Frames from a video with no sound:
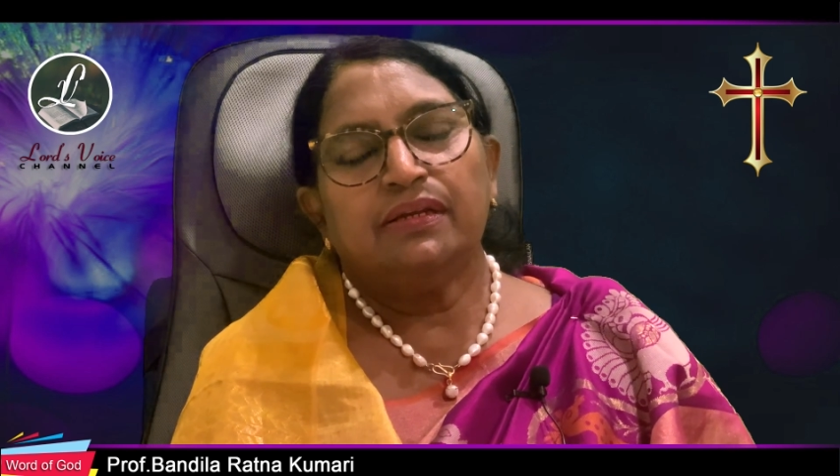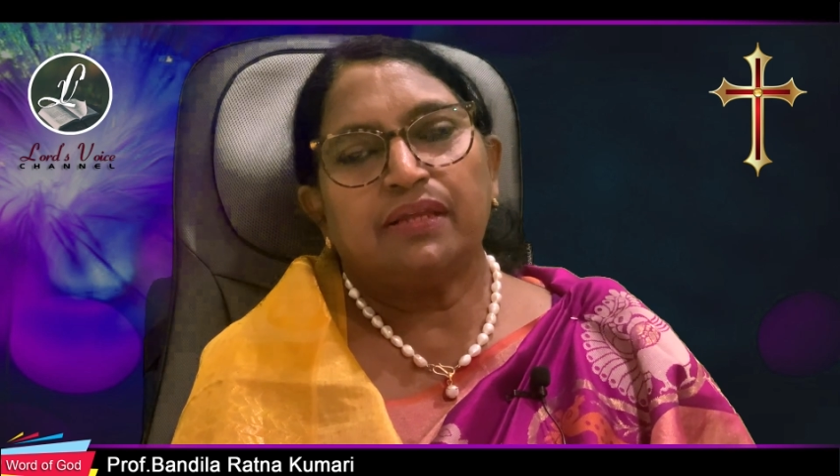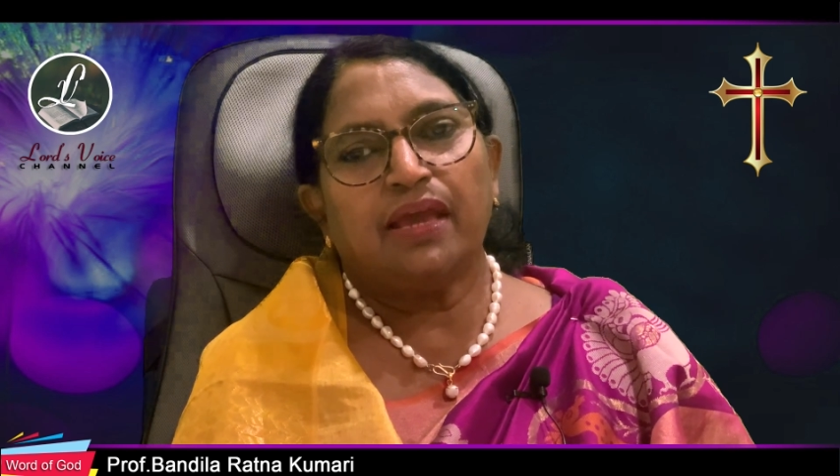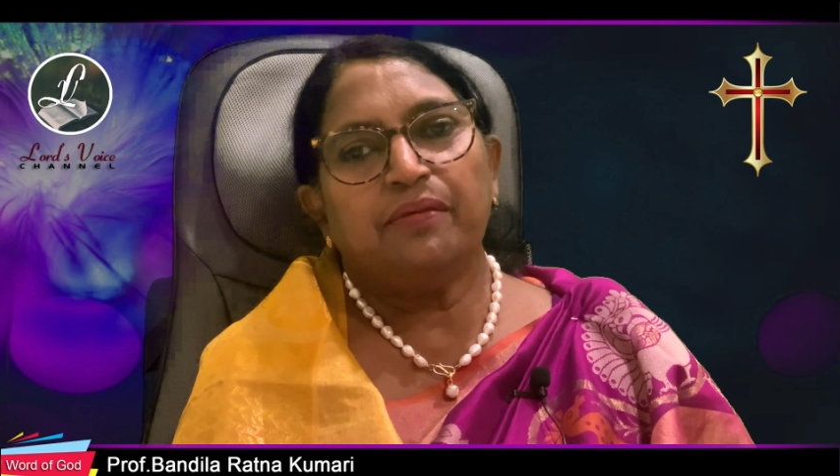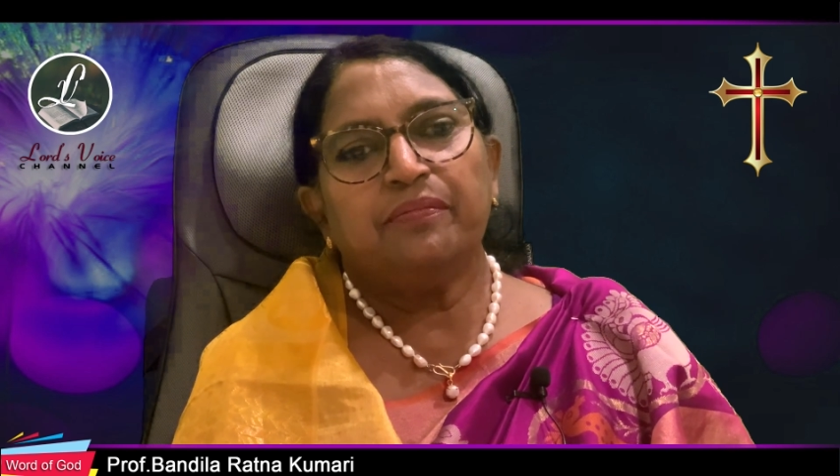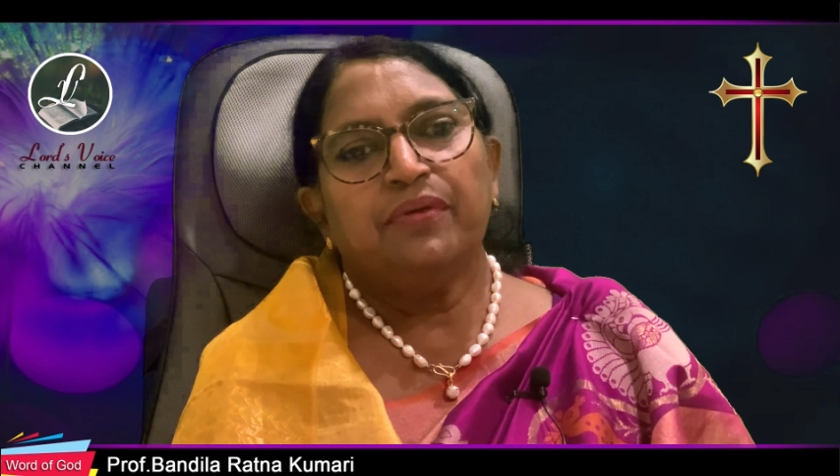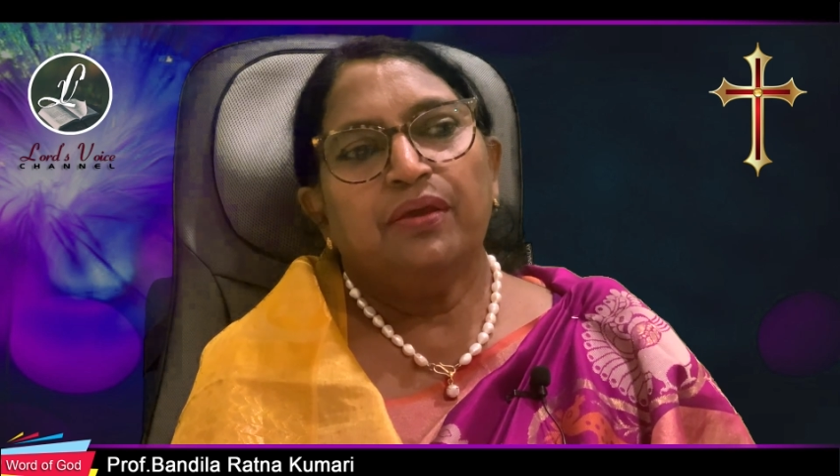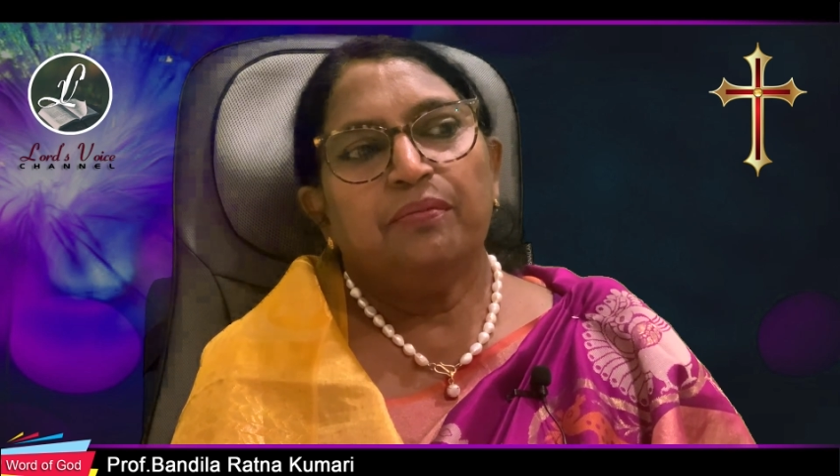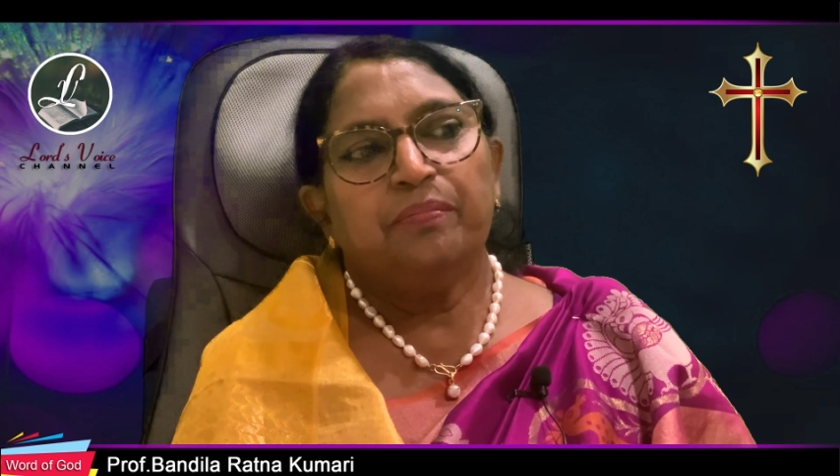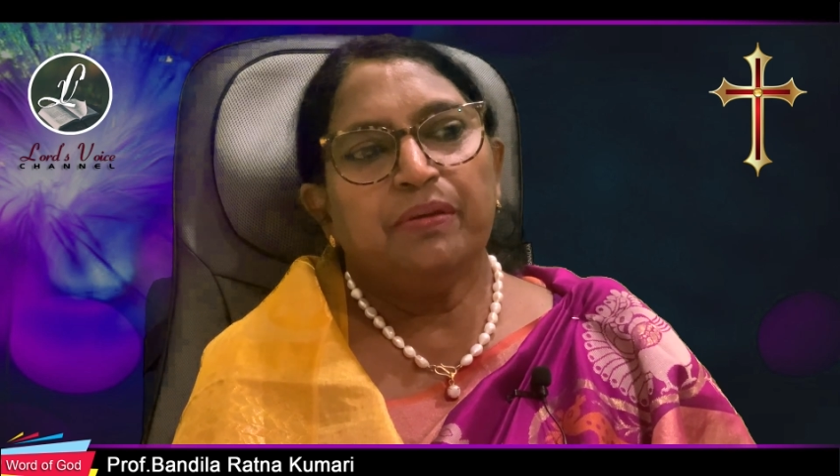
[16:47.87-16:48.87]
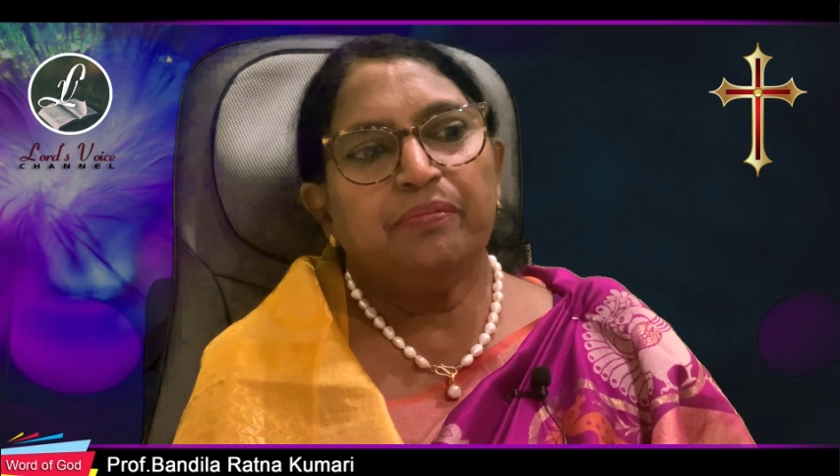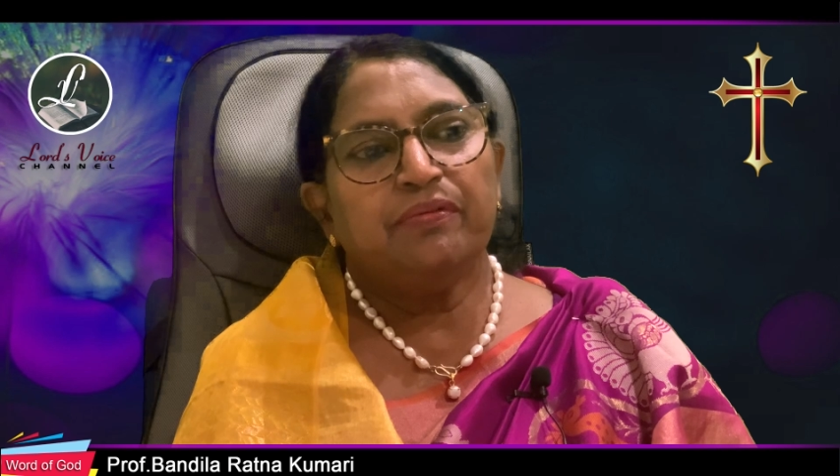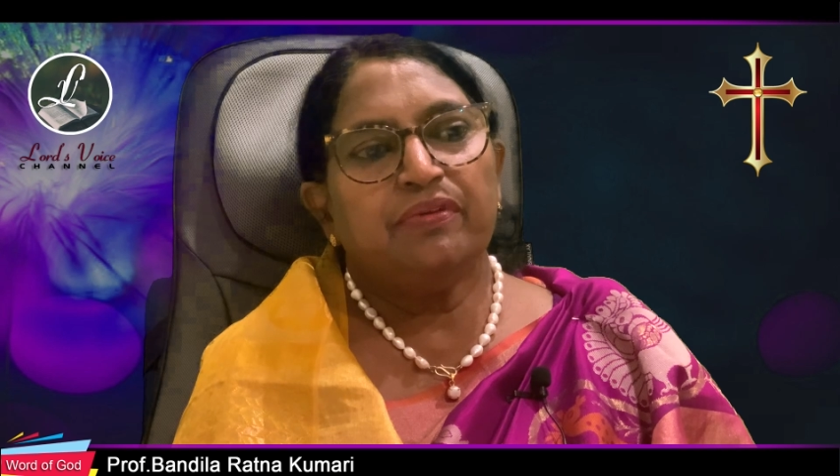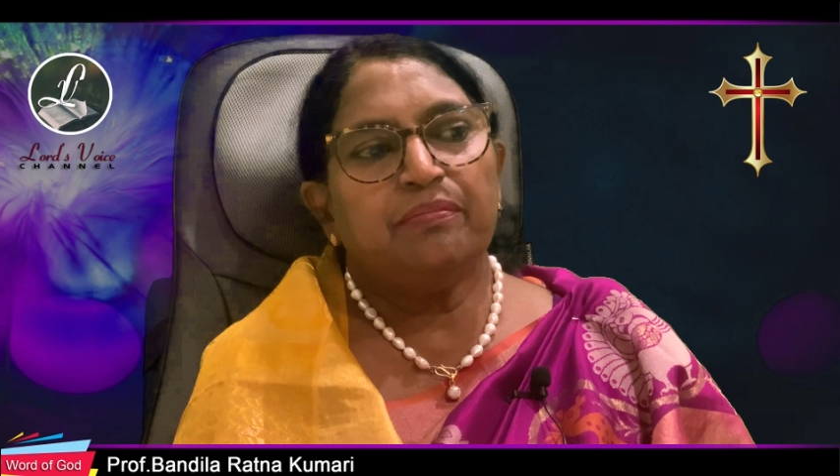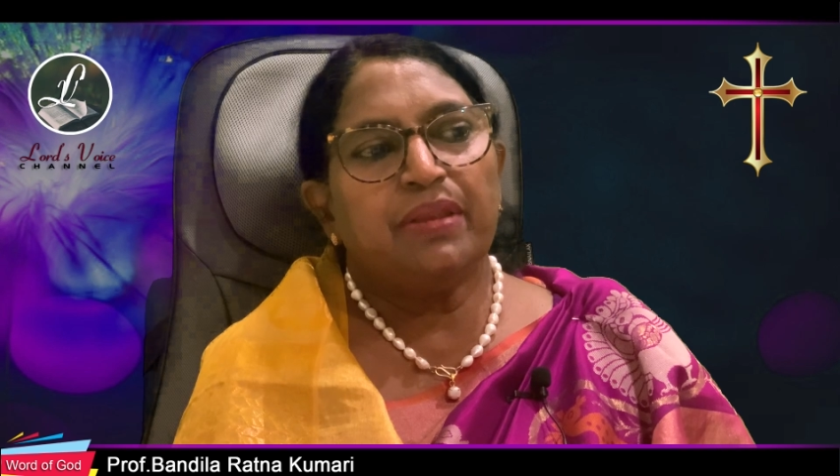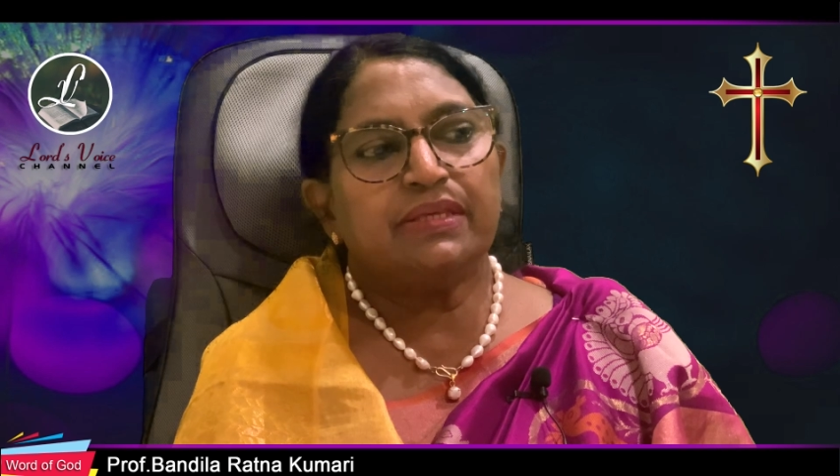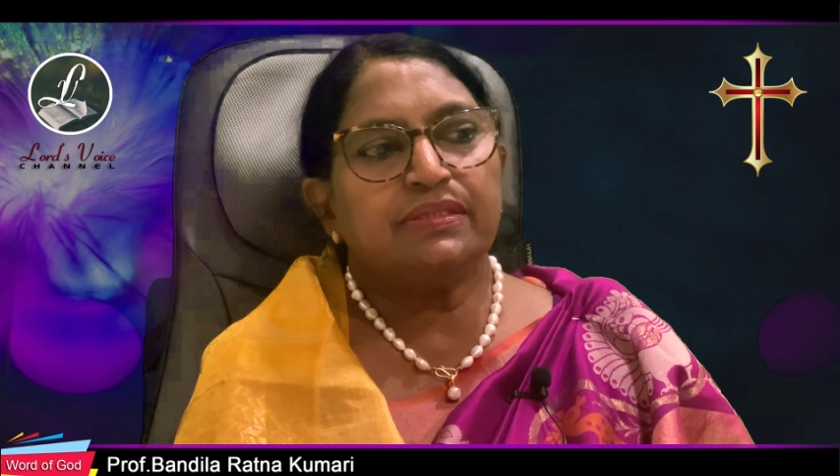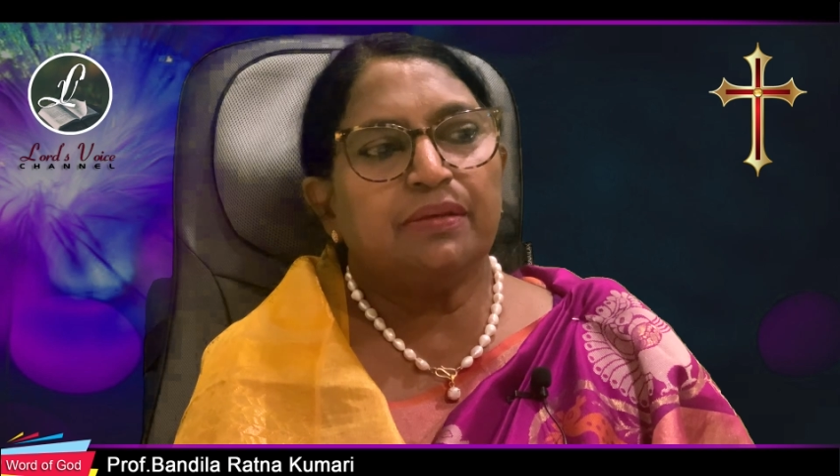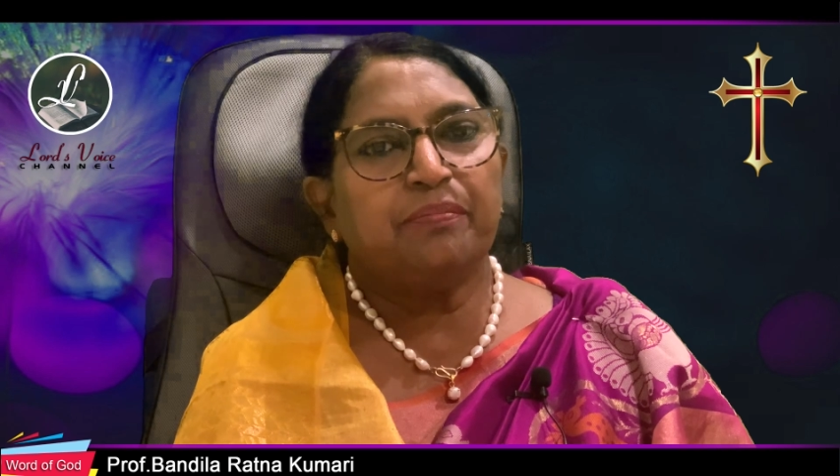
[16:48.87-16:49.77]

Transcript: time, people will bless